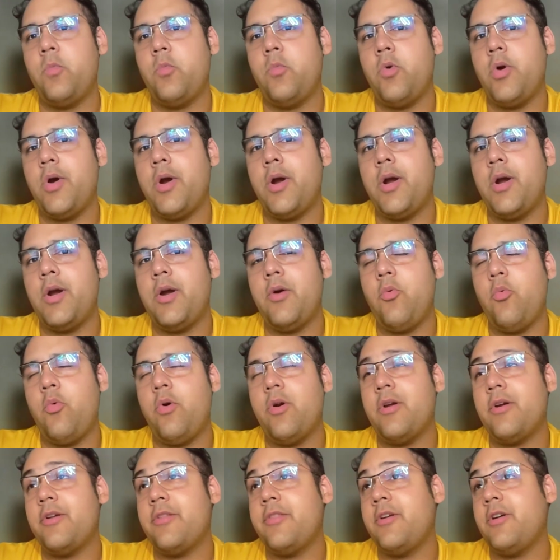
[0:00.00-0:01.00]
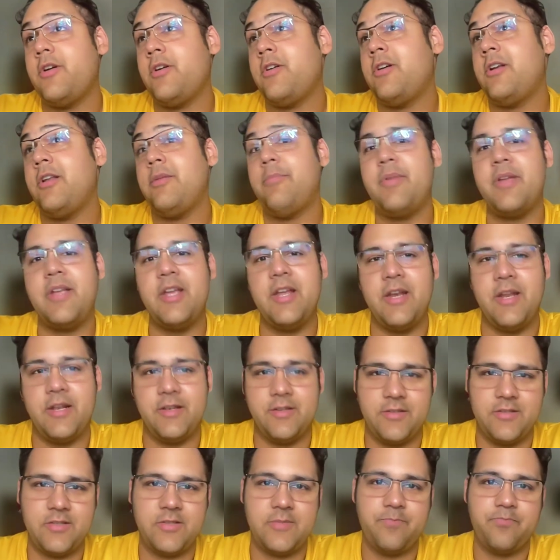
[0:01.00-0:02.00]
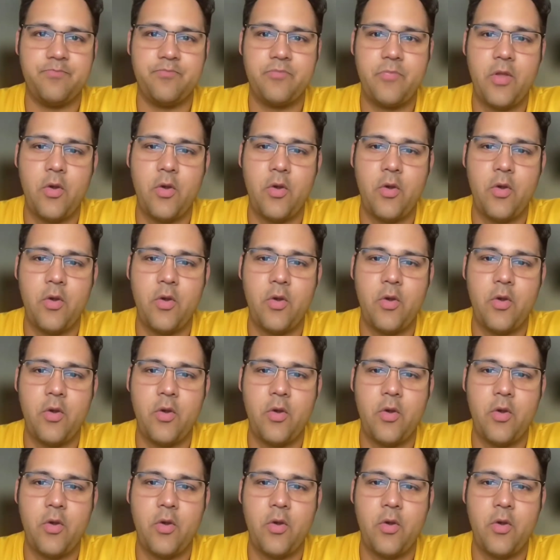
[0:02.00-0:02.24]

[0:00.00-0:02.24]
What are the early beginnings?